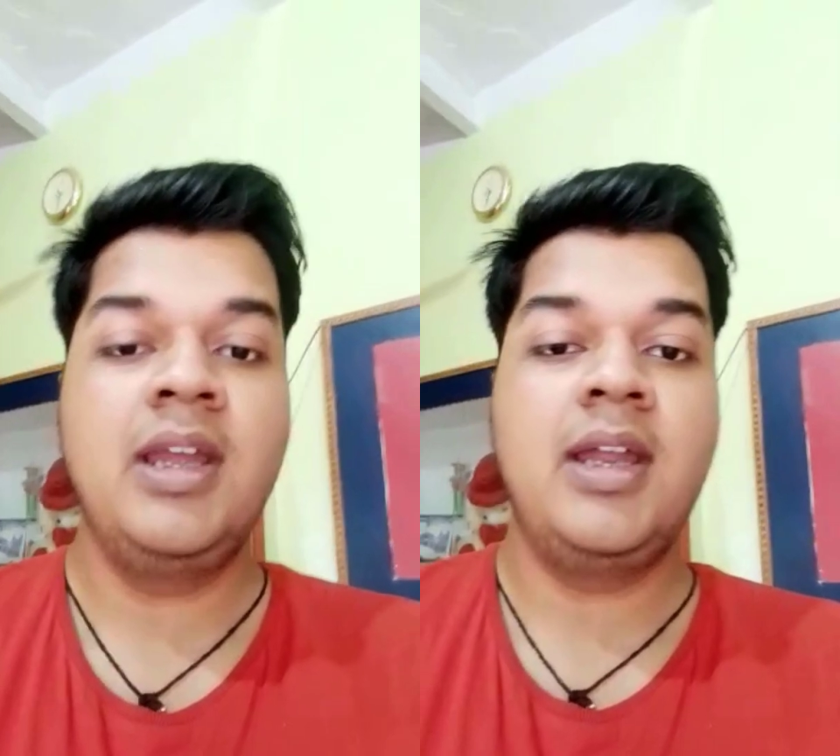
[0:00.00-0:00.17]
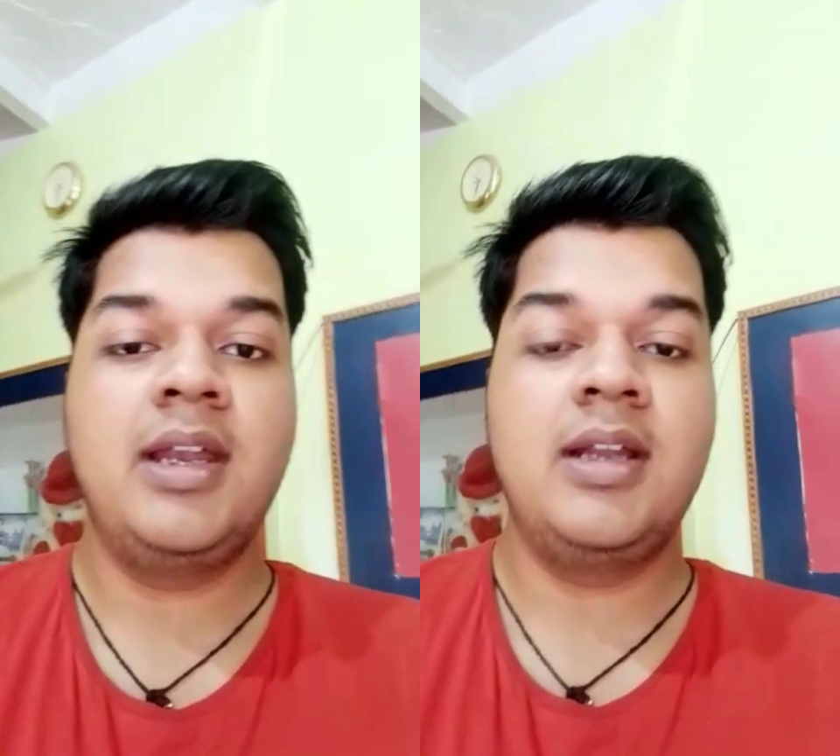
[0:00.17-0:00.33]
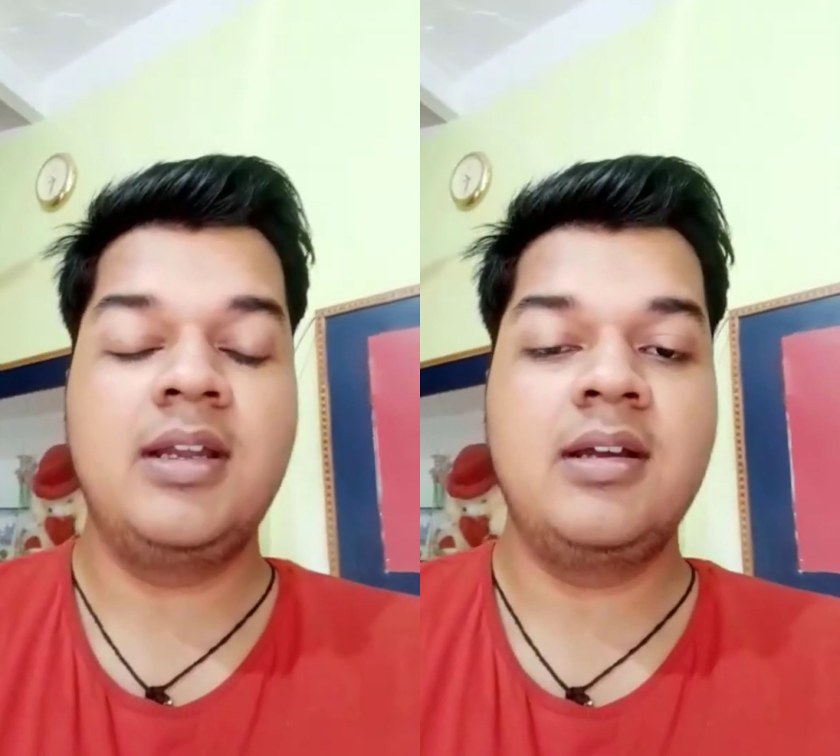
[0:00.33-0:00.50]

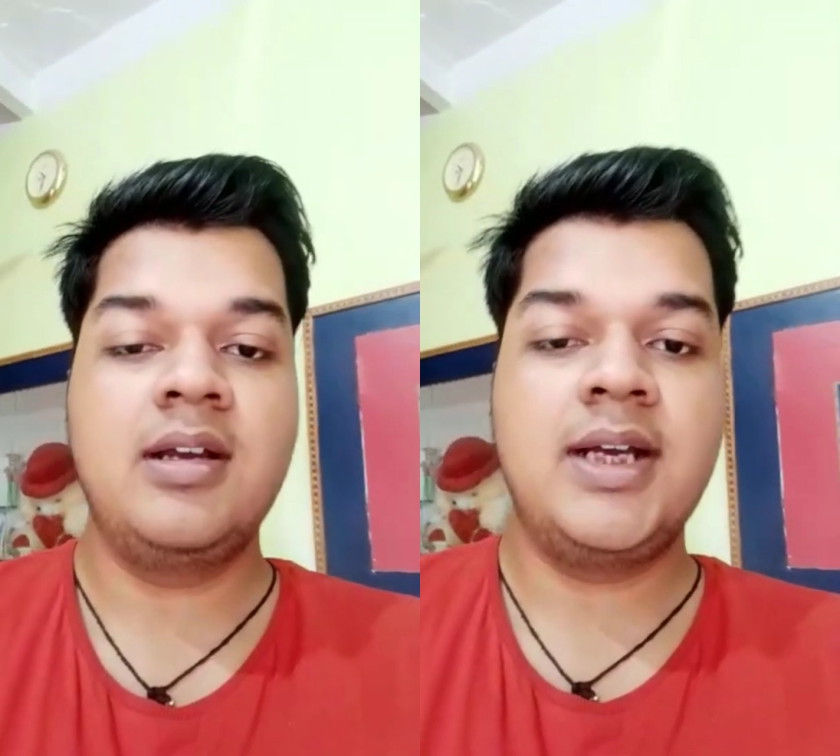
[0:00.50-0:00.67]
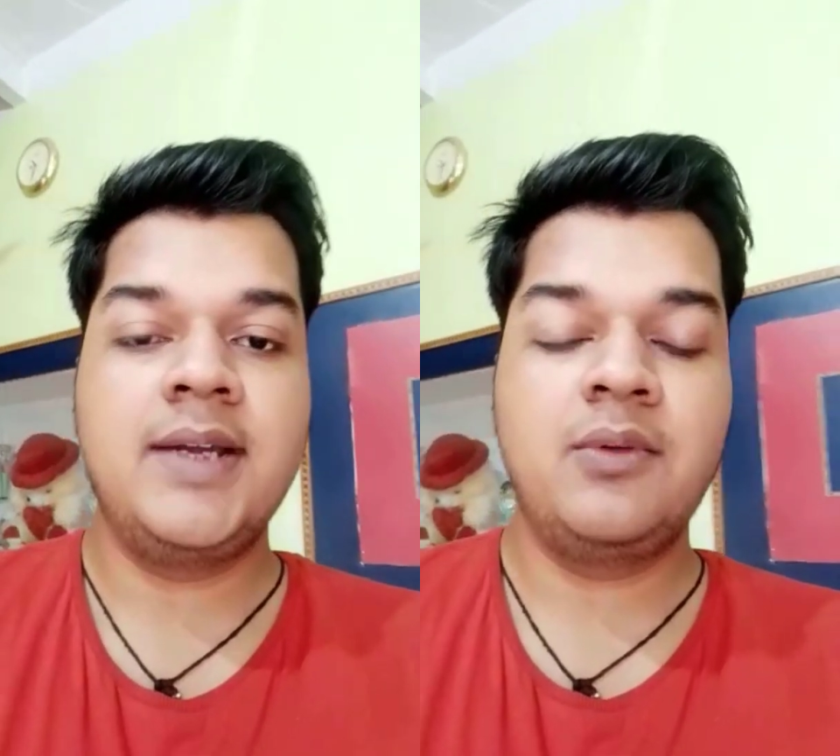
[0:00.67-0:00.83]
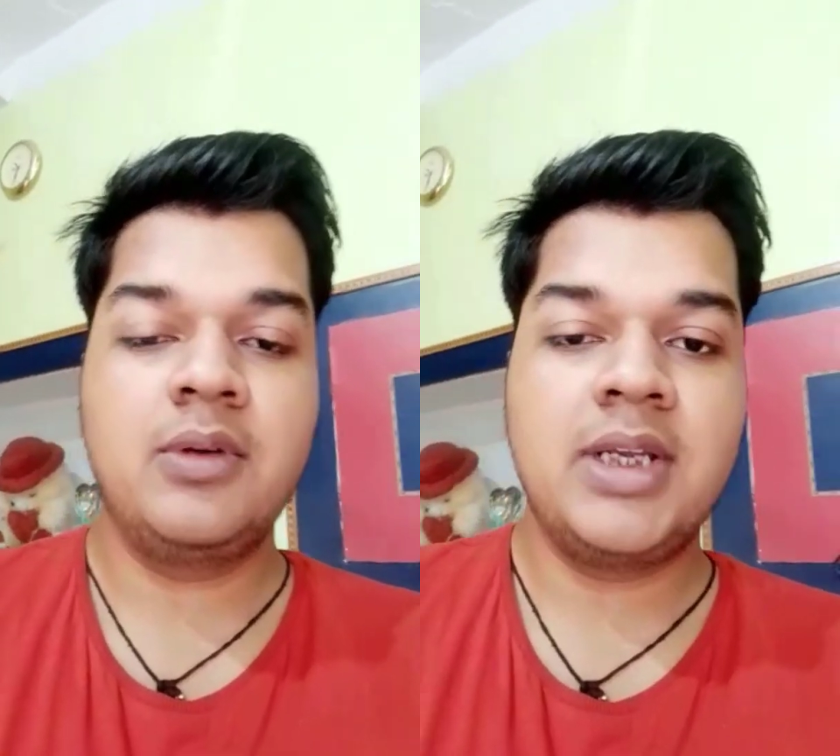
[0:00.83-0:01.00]
And
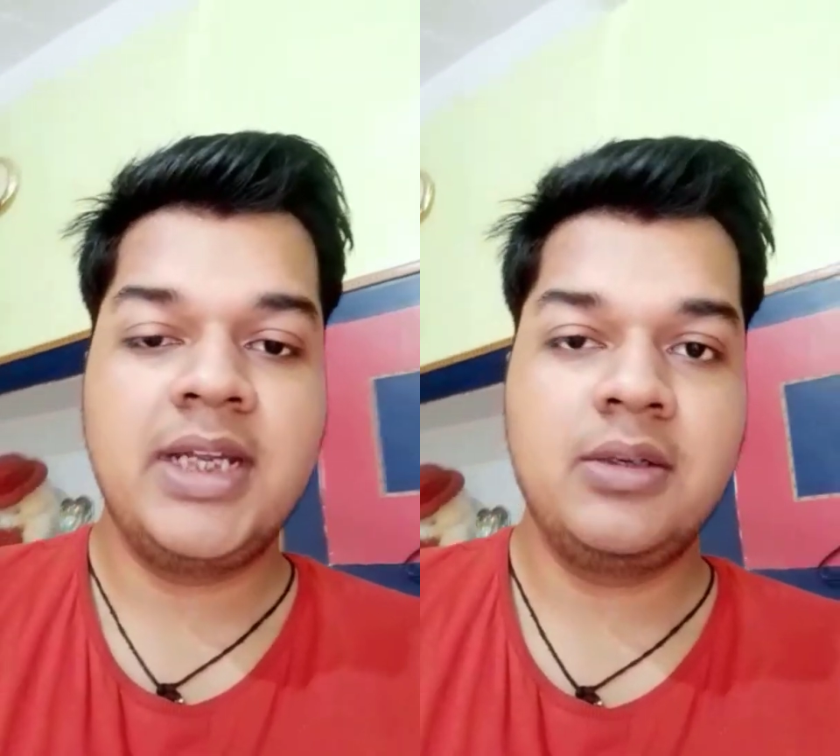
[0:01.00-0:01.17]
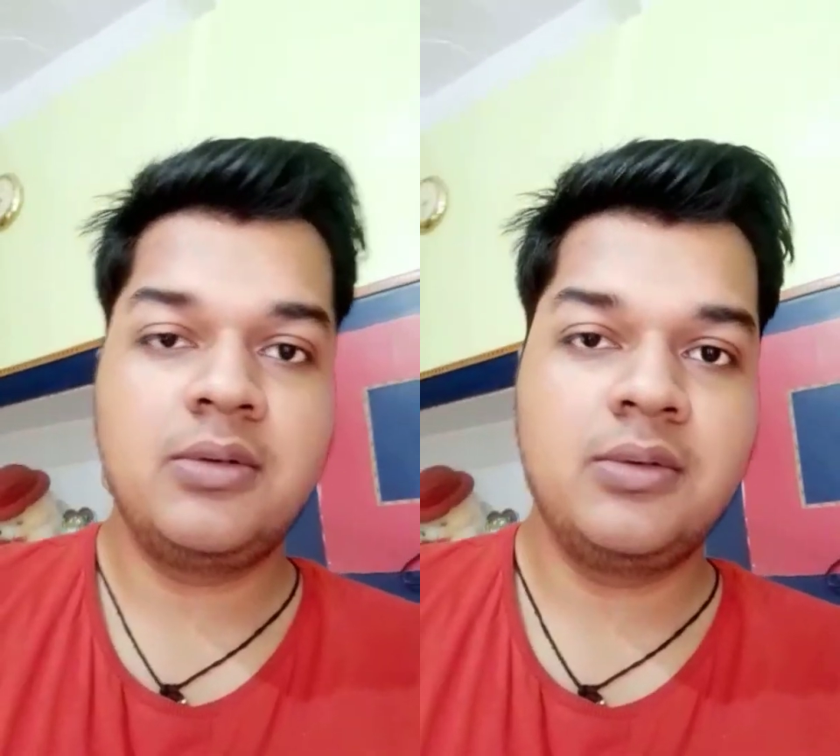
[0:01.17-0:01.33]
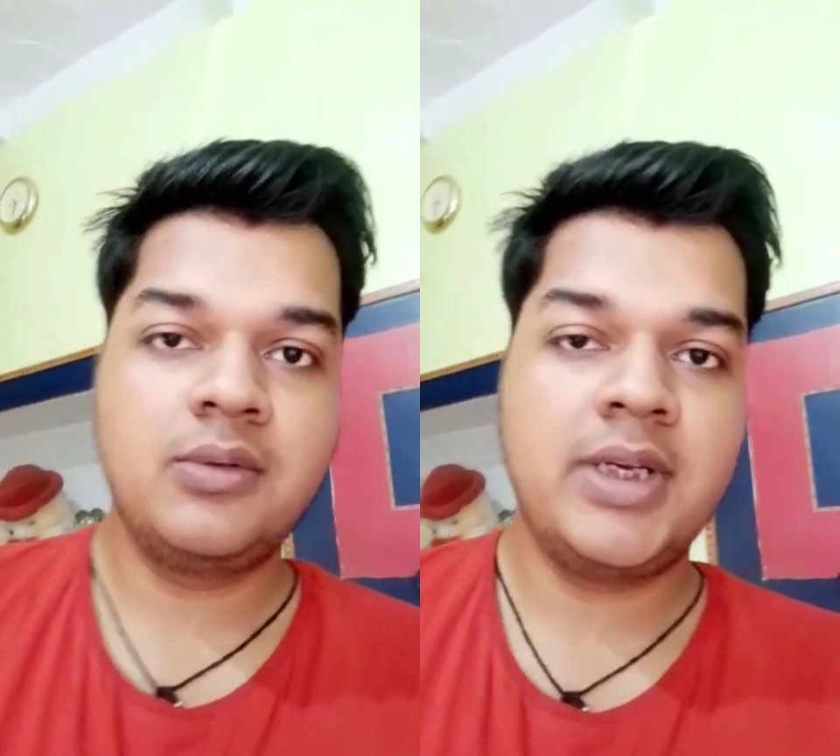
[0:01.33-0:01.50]
I would like
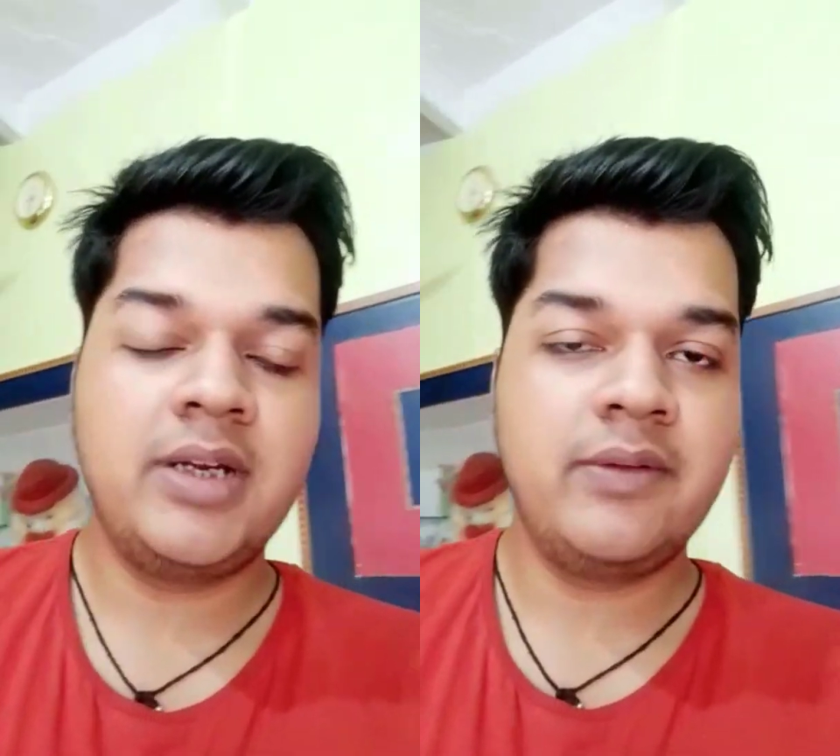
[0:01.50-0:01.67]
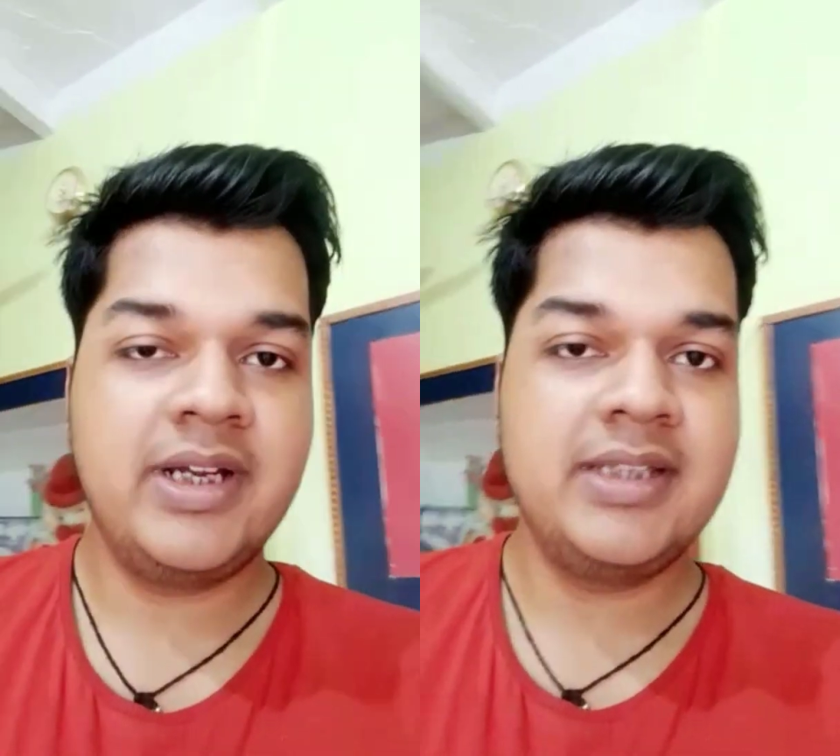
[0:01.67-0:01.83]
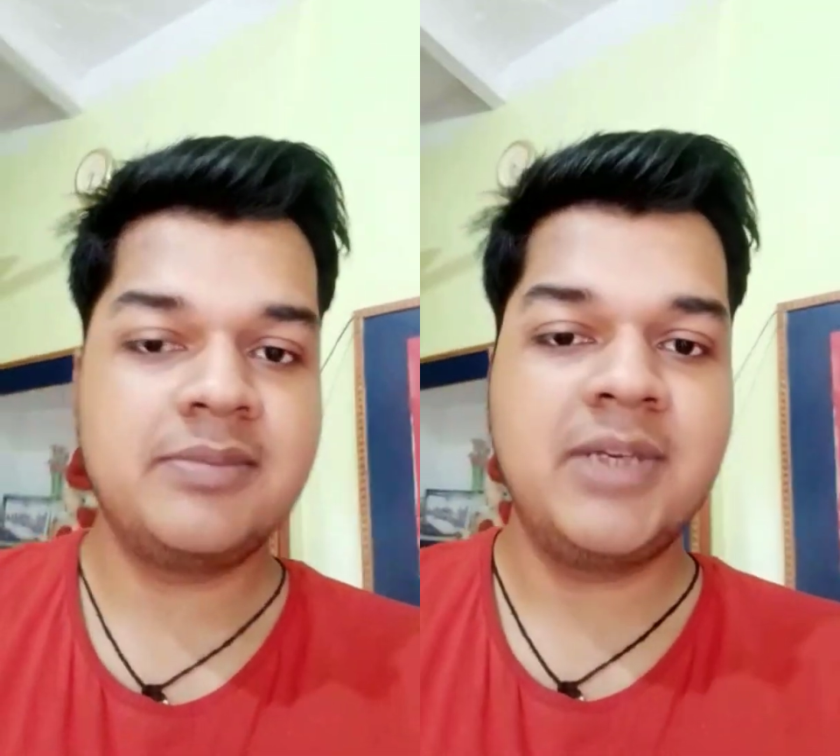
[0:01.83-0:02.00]
to
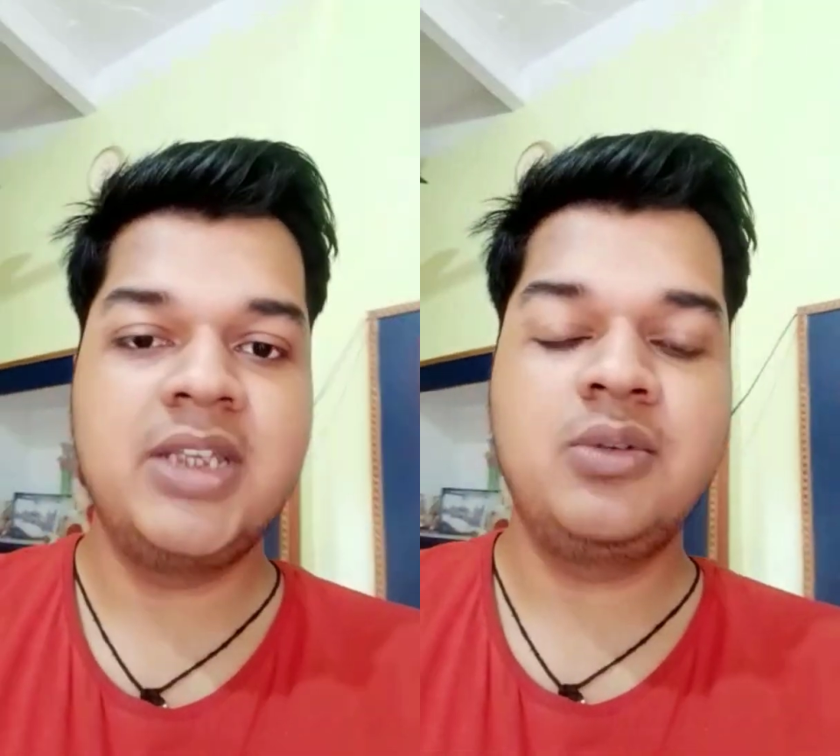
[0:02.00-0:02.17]
advise my